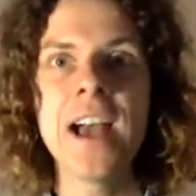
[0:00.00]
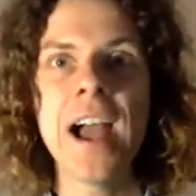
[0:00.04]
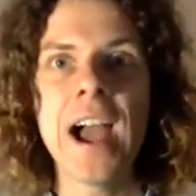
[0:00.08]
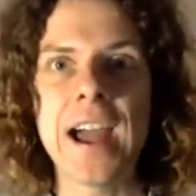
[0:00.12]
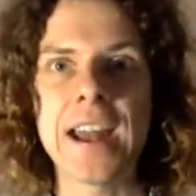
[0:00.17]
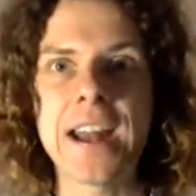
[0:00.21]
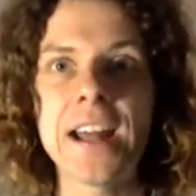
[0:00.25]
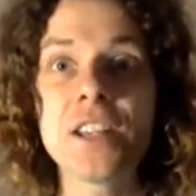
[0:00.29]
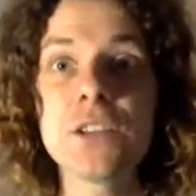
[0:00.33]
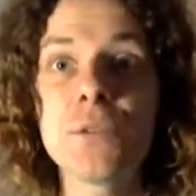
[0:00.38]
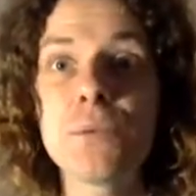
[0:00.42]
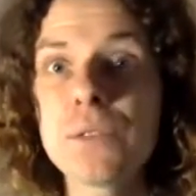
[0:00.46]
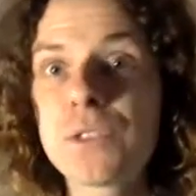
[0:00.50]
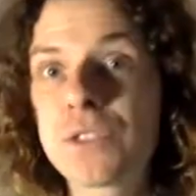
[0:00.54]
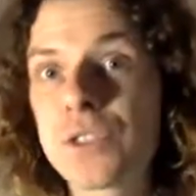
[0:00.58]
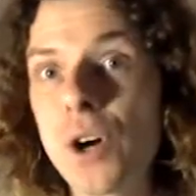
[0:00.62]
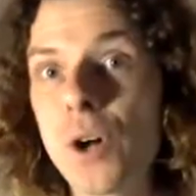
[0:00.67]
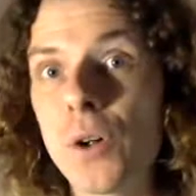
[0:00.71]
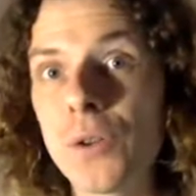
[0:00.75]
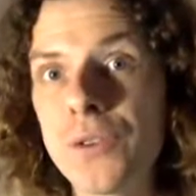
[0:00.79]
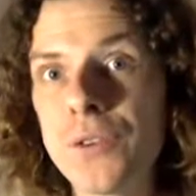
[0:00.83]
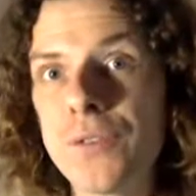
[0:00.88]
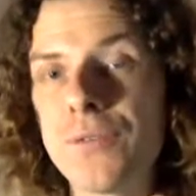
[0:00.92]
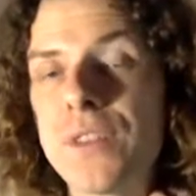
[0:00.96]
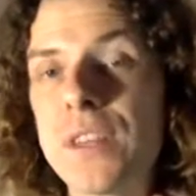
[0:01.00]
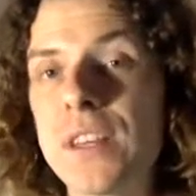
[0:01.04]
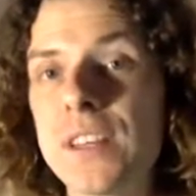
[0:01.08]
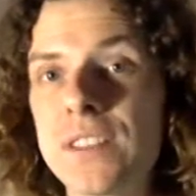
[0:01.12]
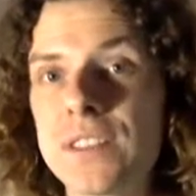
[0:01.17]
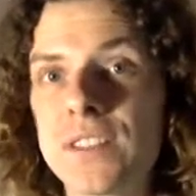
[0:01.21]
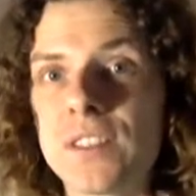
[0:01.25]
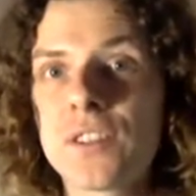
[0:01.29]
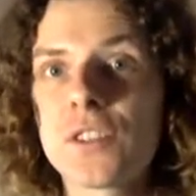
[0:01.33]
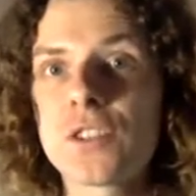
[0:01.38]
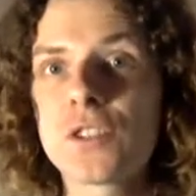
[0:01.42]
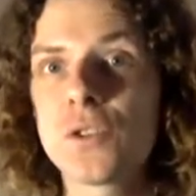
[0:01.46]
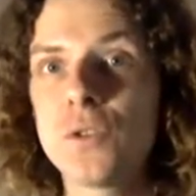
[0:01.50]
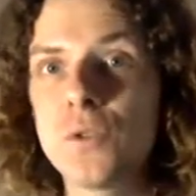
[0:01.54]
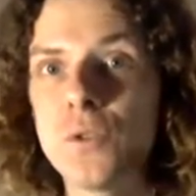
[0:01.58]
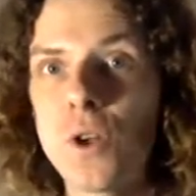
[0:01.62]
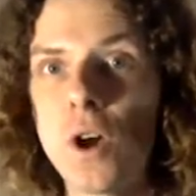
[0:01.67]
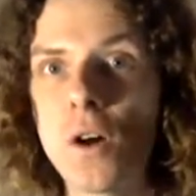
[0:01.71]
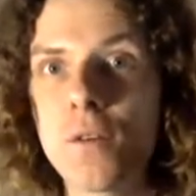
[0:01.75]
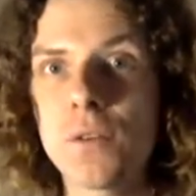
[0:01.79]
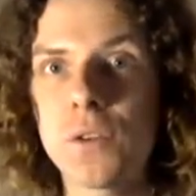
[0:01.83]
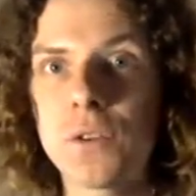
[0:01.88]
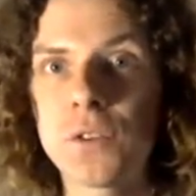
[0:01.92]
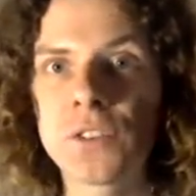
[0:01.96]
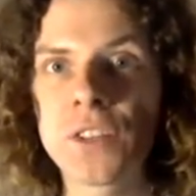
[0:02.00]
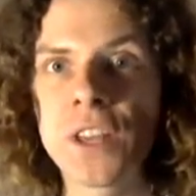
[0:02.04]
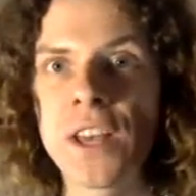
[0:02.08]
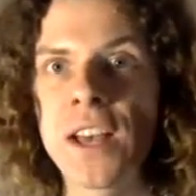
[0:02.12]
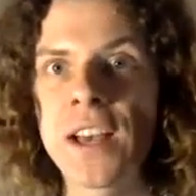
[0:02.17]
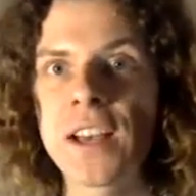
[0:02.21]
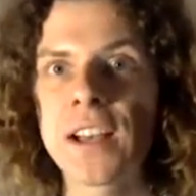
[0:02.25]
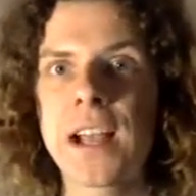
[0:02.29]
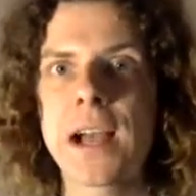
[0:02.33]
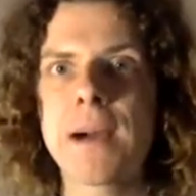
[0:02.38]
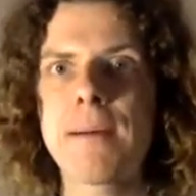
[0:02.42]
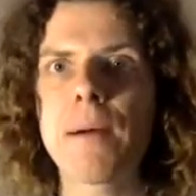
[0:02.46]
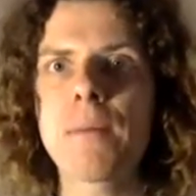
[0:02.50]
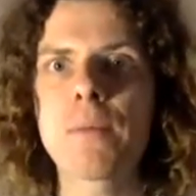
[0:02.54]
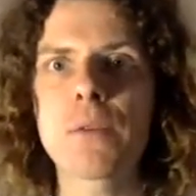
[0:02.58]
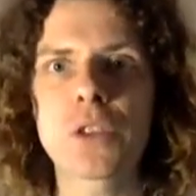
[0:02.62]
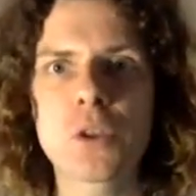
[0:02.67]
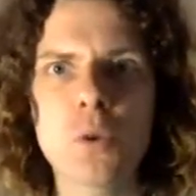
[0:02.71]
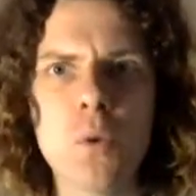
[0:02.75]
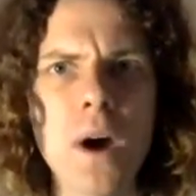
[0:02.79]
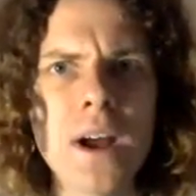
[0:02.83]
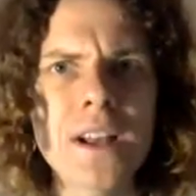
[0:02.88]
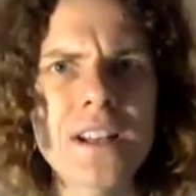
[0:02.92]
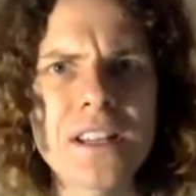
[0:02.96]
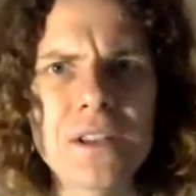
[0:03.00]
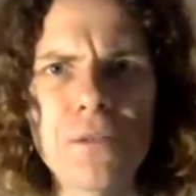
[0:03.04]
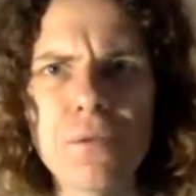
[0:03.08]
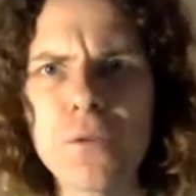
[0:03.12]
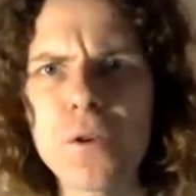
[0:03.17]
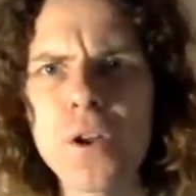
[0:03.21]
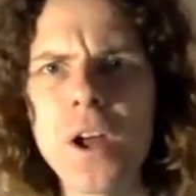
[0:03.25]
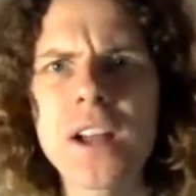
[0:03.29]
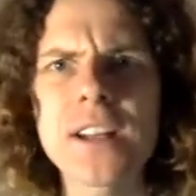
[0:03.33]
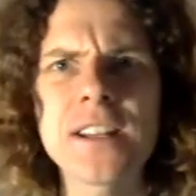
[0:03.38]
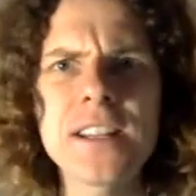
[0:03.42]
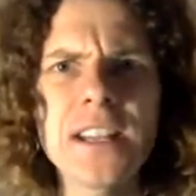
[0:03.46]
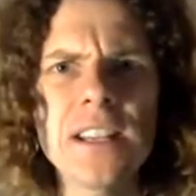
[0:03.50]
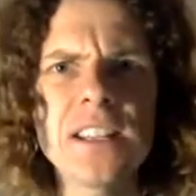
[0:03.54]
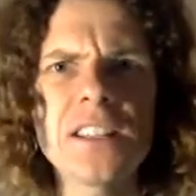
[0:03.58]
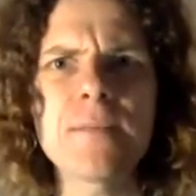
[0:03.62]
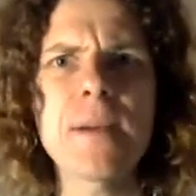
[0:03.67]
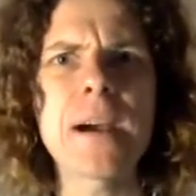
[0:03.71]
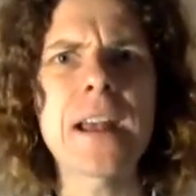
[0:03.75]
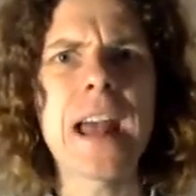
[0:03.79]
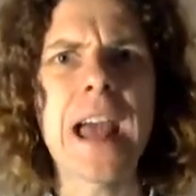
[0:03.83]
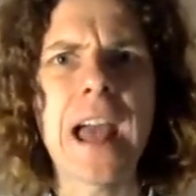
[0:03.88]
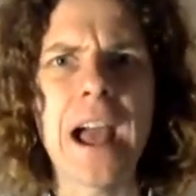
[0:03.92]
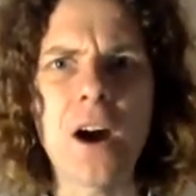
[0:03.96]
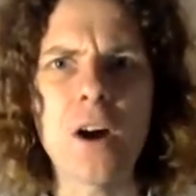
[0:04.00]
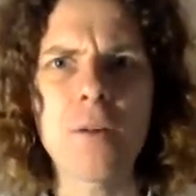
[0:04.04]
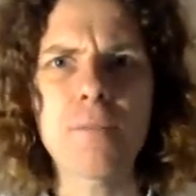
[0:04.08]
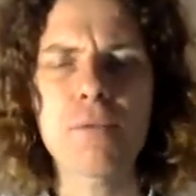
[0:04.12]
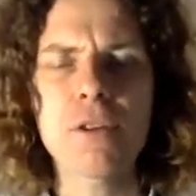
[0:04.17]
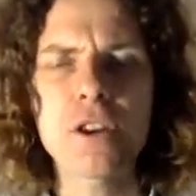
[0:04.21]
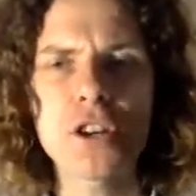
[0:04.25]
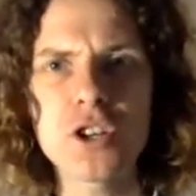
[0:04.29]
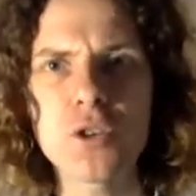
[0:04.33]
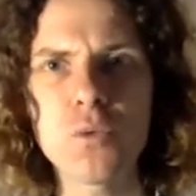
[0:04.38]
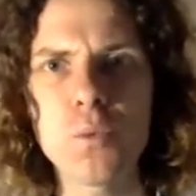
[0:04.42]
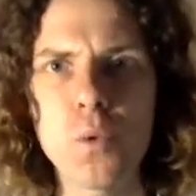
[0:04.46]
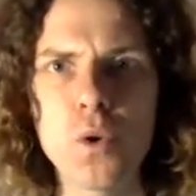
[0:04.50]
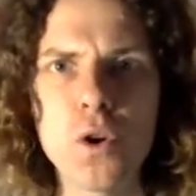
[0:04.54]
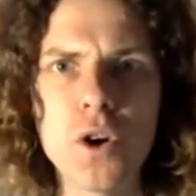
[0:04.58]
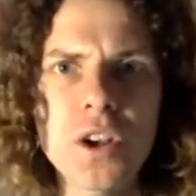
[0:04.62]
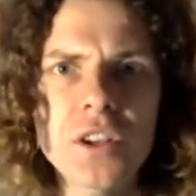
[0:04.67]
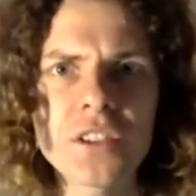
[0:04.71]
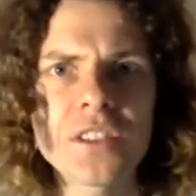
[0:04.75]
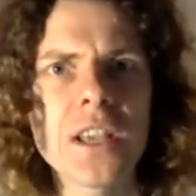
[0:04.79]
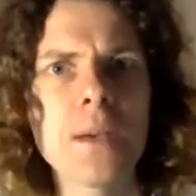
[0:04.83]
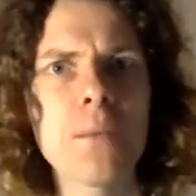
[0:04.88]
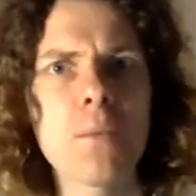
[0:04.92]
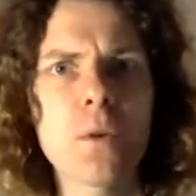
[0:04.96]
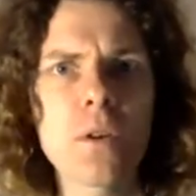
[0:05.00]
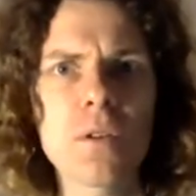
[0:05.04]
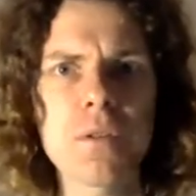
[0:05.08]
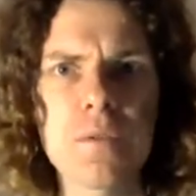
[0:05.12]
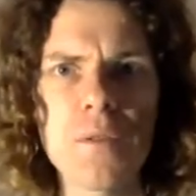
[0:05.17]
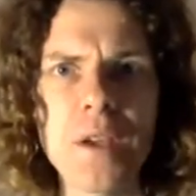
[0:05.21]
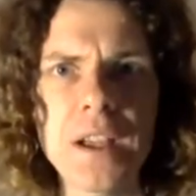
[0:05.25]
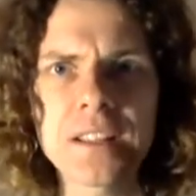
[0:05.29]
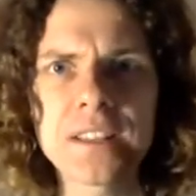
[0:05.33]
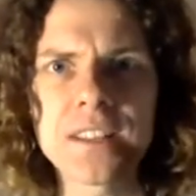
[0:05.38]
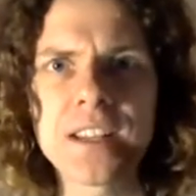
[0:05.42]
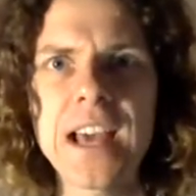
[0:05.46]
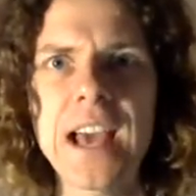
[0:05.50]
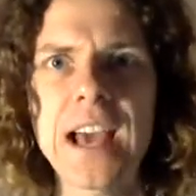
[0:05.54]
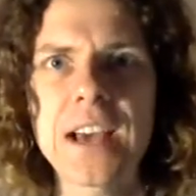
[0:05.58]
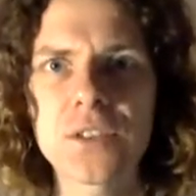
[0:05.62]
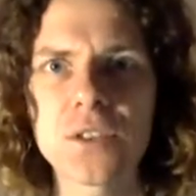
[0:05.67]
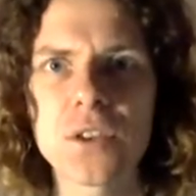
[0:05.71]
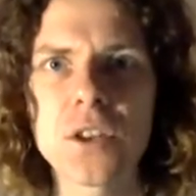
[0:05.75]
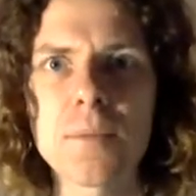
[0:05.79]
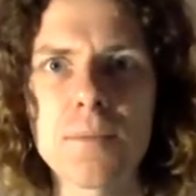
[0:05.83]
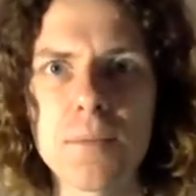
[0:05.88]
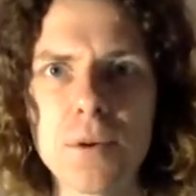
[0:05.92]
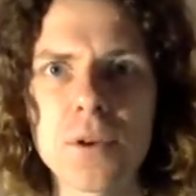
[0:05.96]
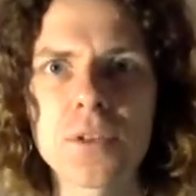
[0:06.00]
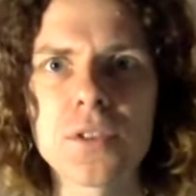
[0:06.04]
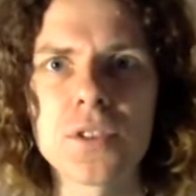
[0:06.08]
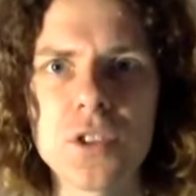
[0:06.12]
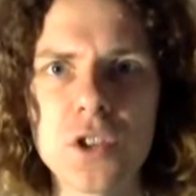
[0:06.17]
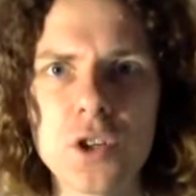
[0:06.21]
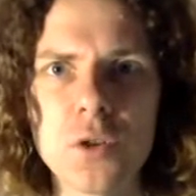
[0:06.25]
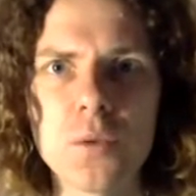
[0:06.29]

And as a result of this, the two novels come up with quite different ideas about how oppression works and what effect it has on the person